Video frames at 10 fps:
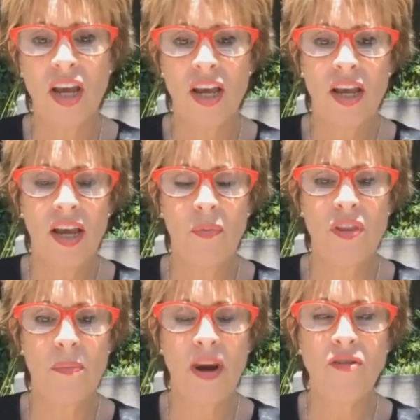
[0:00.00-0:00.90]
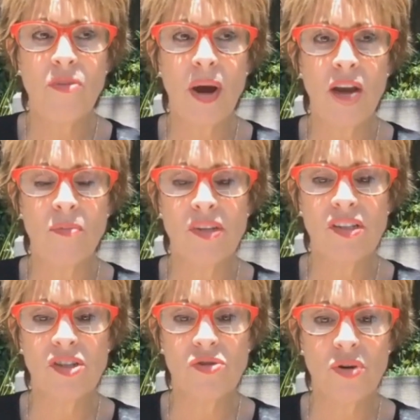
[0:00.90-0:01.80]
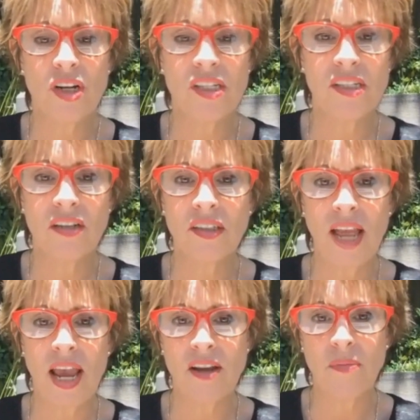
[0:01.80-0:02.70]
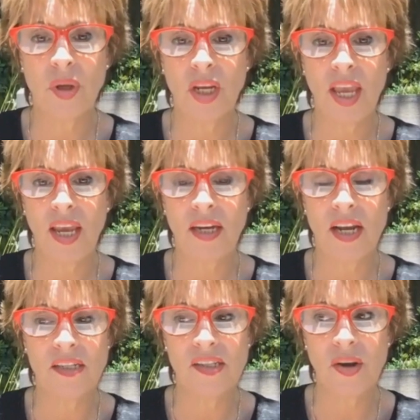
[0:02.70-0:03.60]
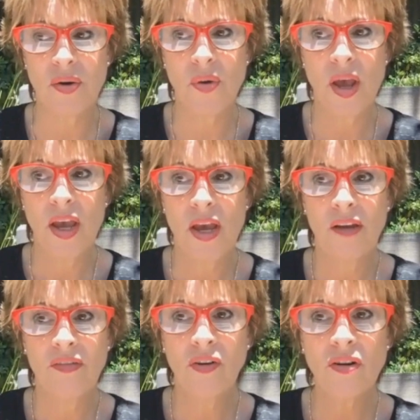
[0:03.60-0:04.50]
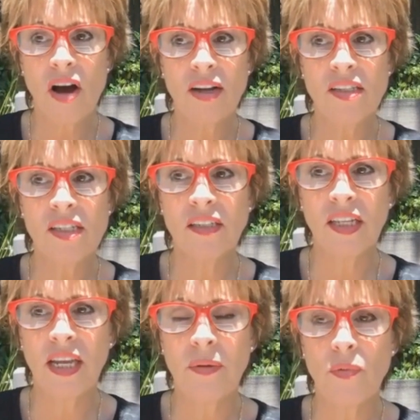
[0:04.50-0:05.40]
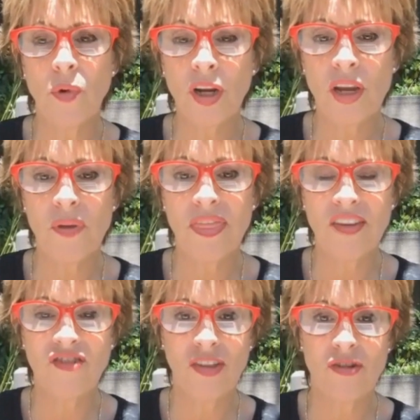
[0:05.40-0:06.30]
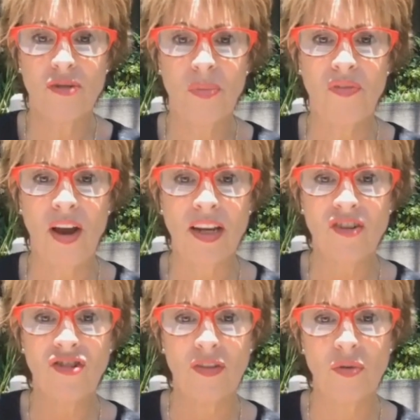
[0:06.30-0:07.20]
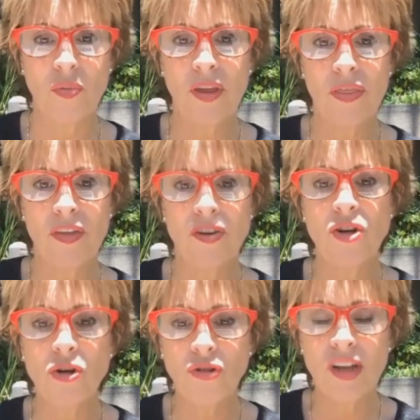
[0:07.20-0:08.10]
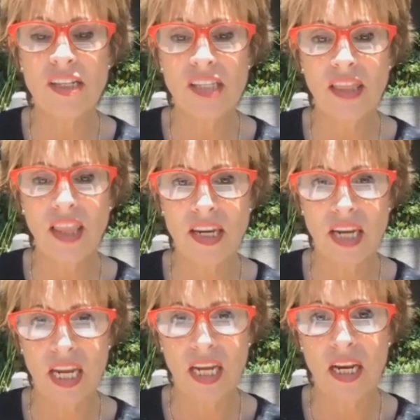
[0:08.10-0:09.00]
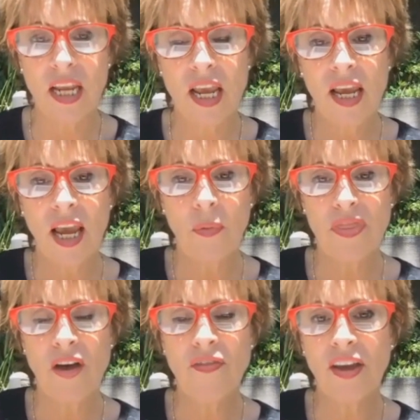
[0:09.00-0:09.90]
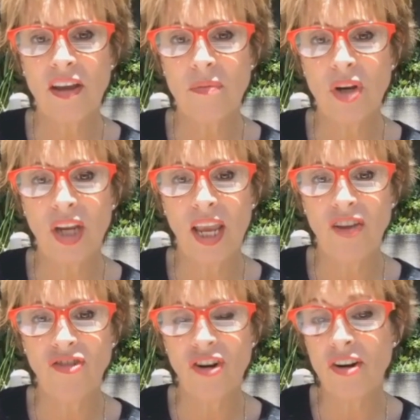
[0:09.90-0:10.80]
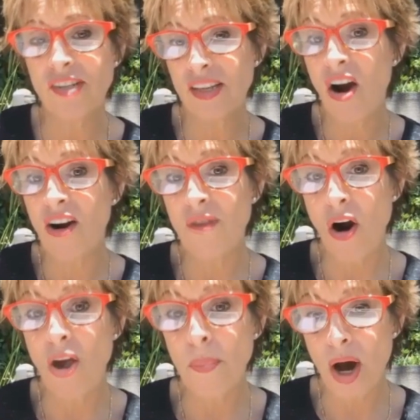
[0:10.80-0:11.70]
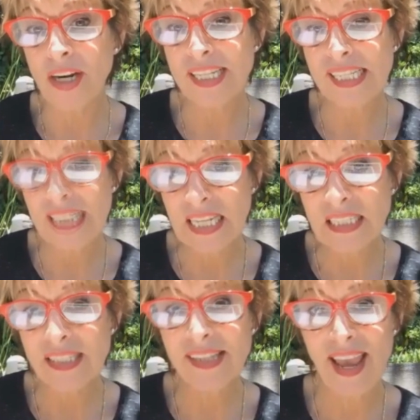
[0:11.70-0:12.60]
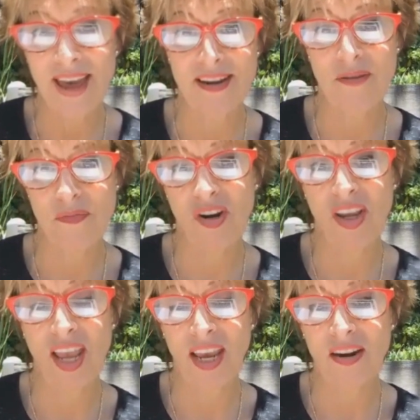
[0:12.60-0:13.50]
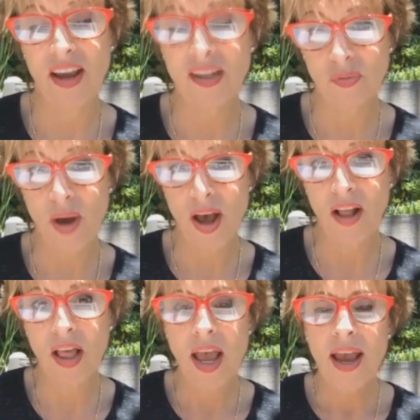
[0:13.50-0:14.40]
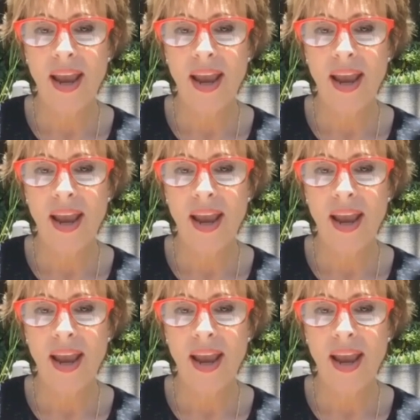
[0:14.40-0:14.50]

And when the microbiome is destroyed, cells can't communicate, and so they're constantly working with each other to provide each other with the nutrients that they need. And without that communication, our our, our body cells can't communicate as well. Right.